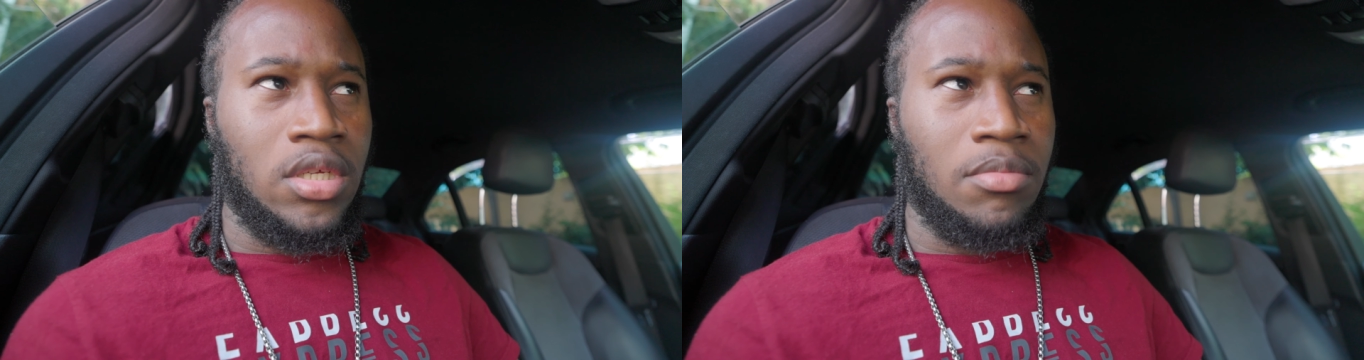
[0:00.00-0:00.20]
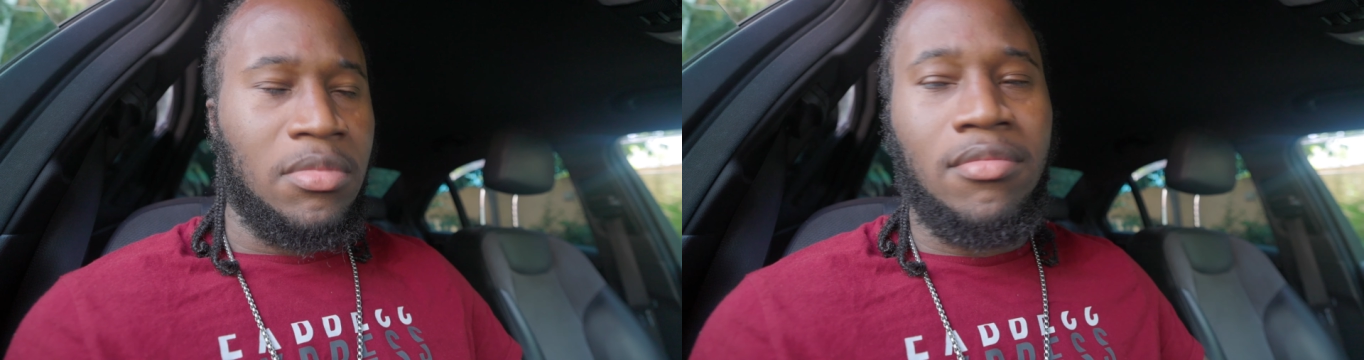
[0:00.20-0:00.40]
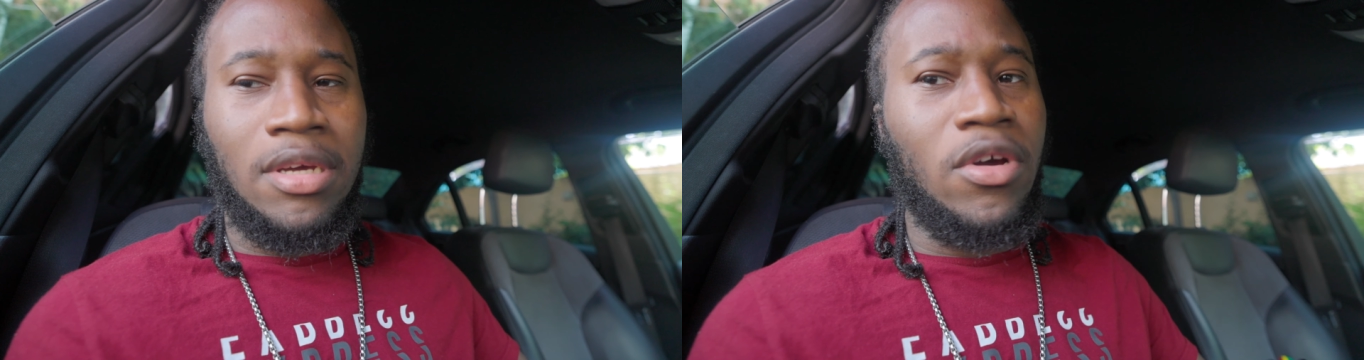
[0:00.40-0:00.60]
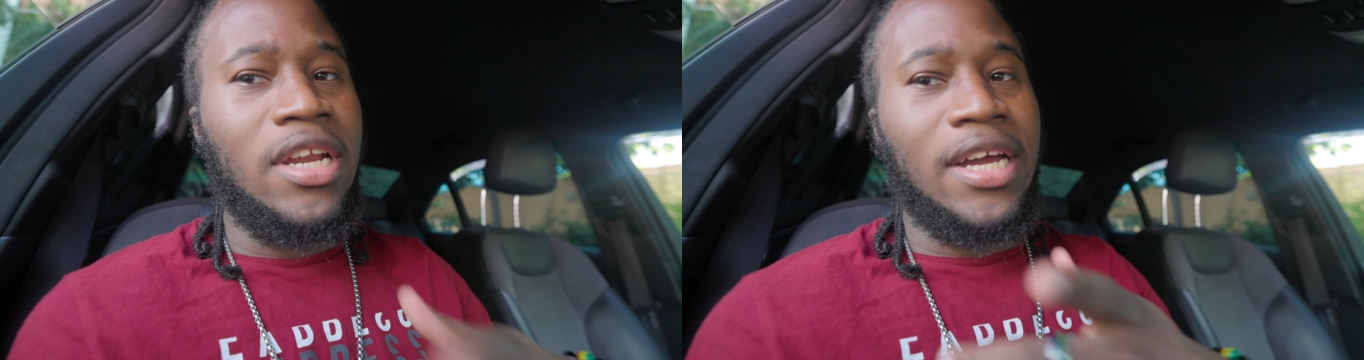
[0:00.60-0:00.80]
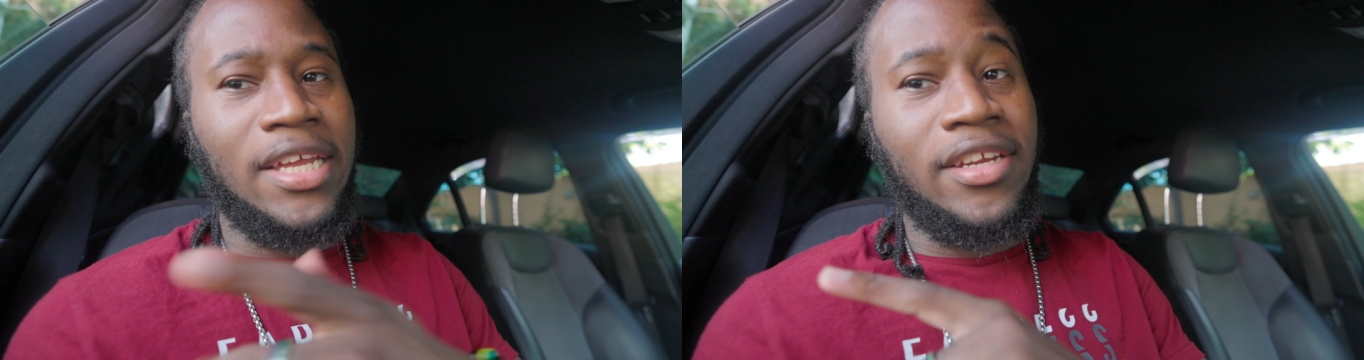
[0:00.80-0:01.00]
maybe when
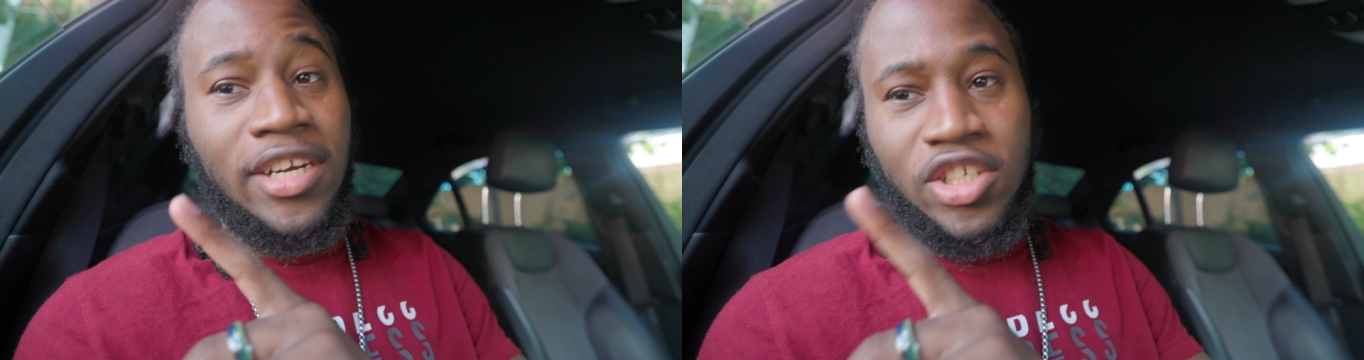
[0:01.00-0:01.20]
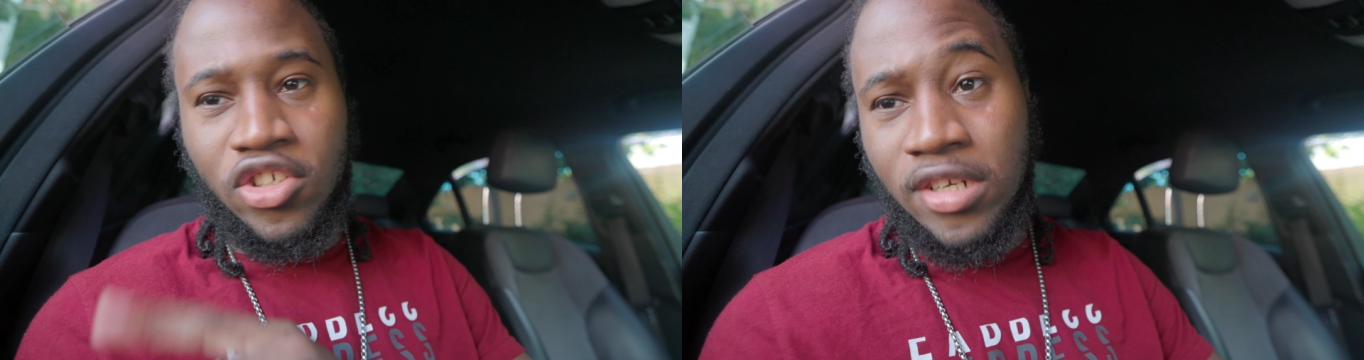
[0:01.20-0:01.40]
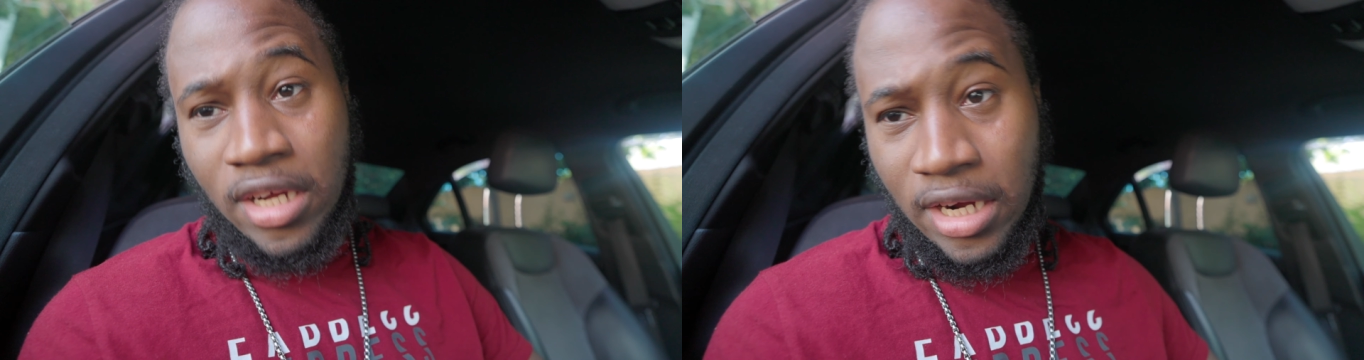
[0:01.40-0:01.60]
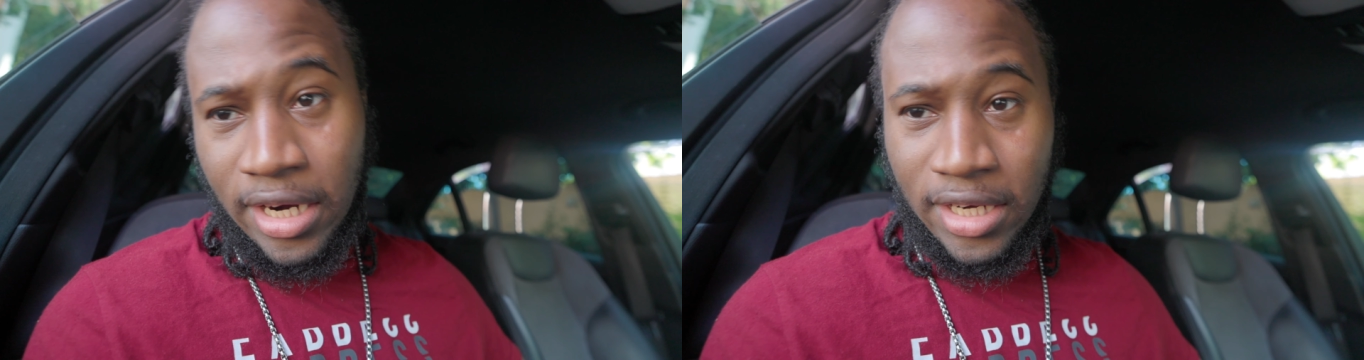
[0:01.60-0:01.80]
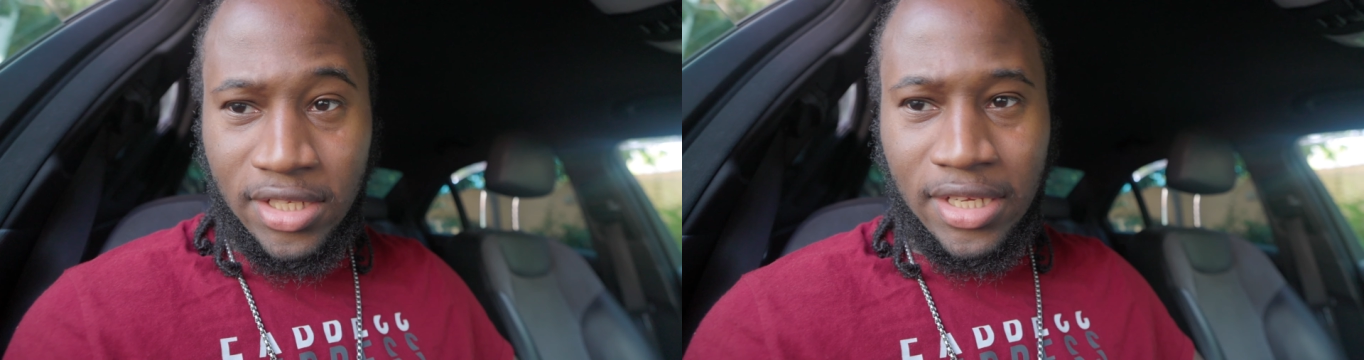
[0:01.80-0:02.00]
I get there I'll show you the
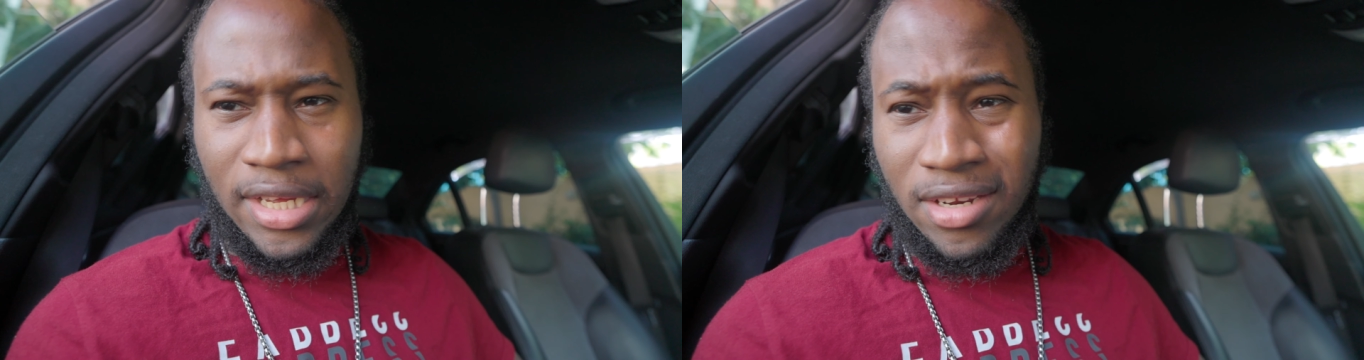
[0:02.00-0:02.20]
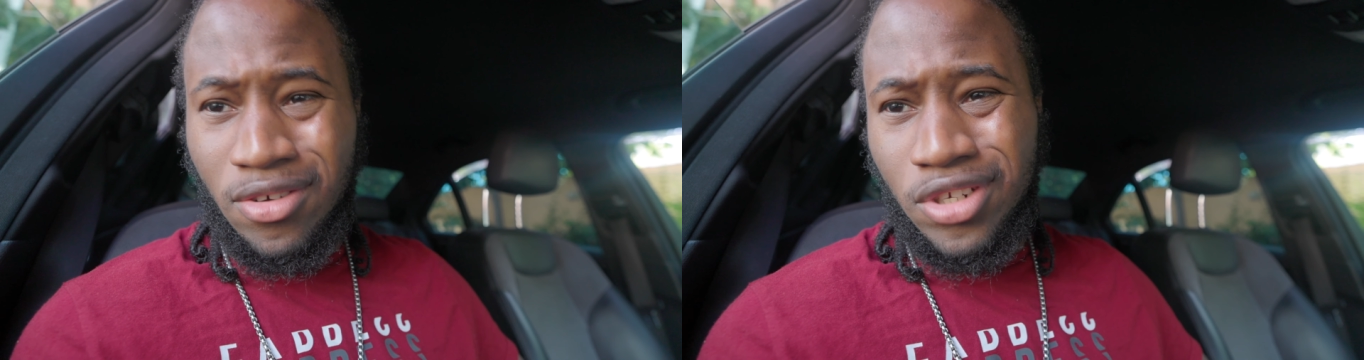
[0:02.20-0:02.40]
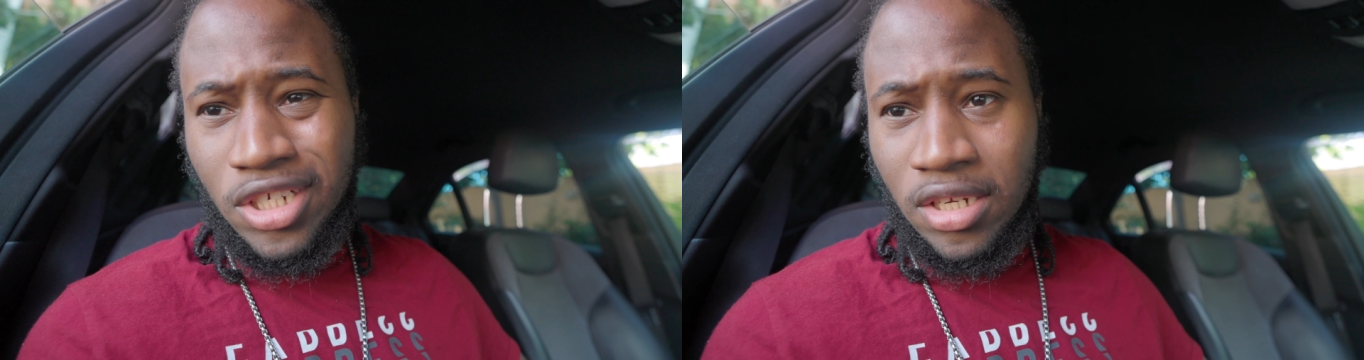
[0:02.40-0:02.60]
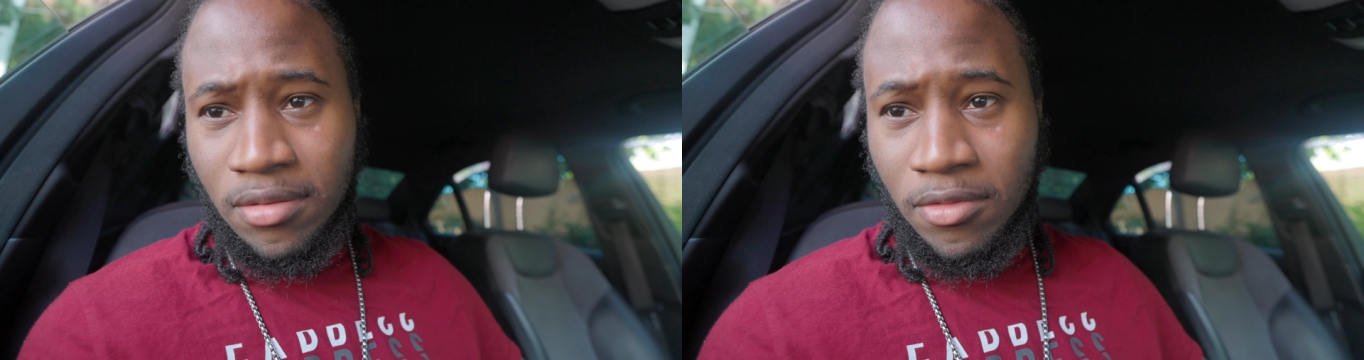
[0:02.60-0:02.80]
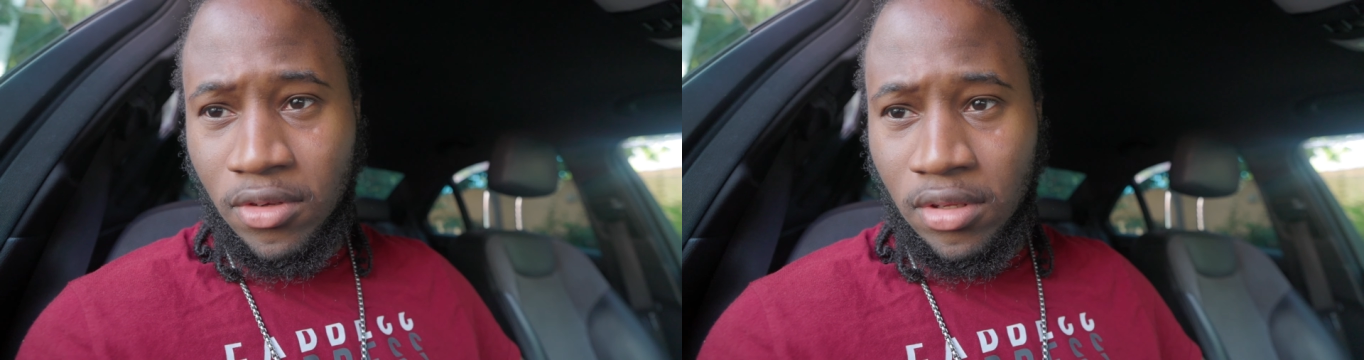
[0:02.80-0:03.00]
card so you can go check
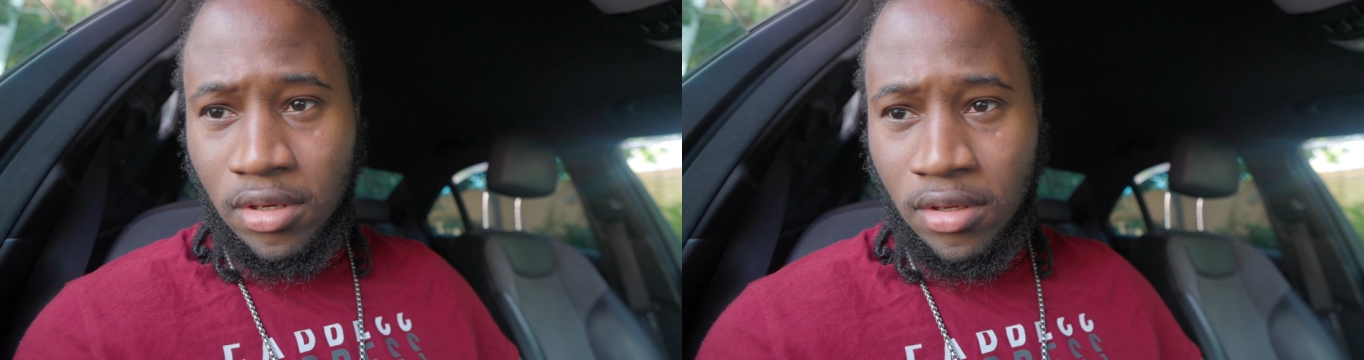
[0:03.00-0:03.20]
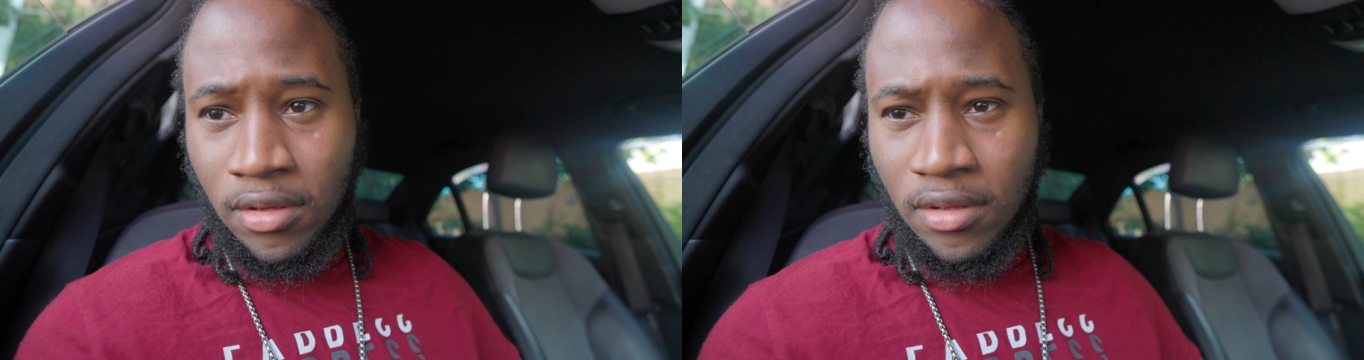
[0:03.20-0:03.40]
them out, you know.